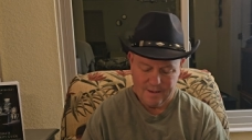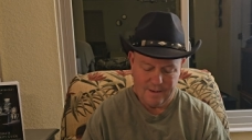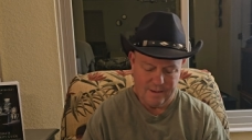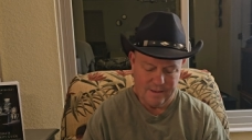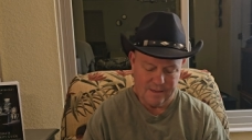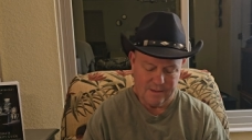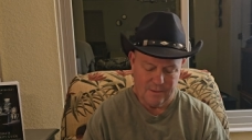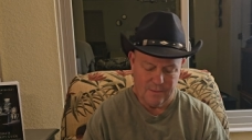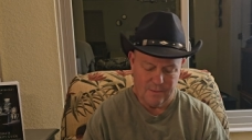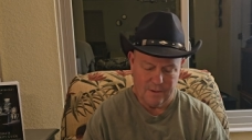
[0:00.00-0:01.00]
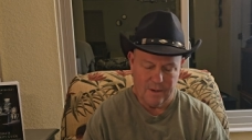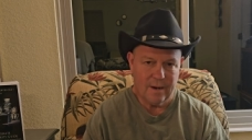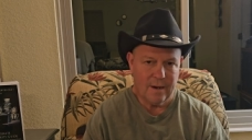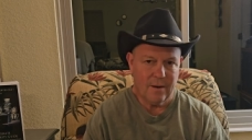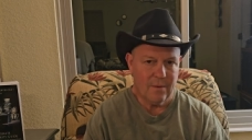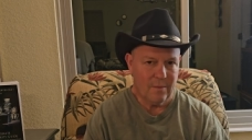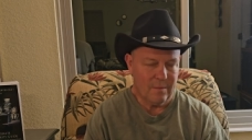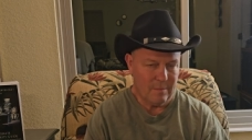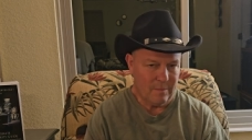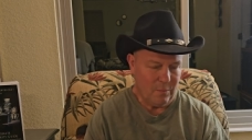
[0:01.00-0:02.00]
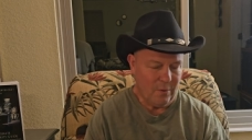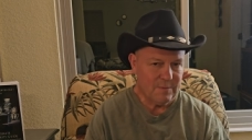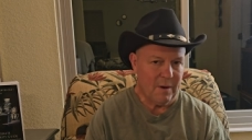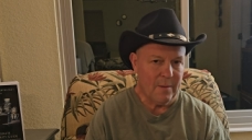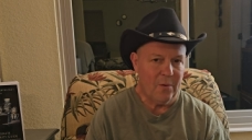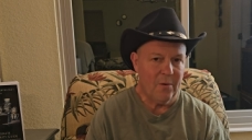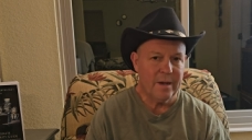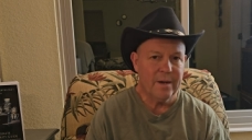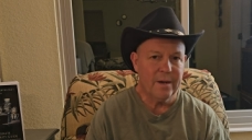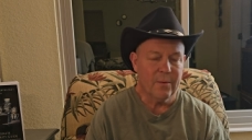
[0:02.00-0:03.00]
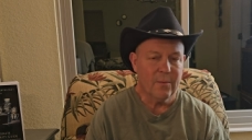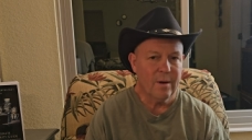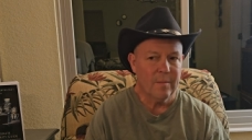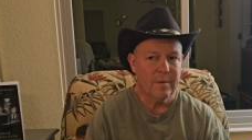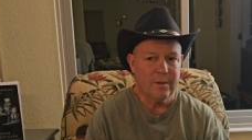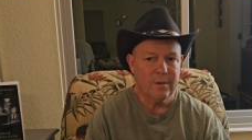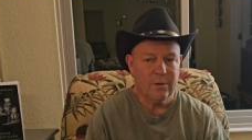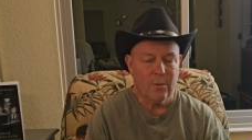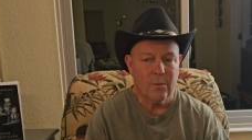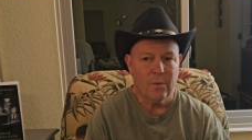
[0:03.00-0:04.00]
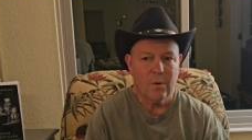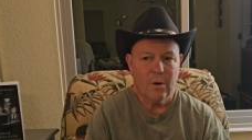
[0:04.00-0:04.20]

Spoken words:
All right. So what's my point here? Well, you know,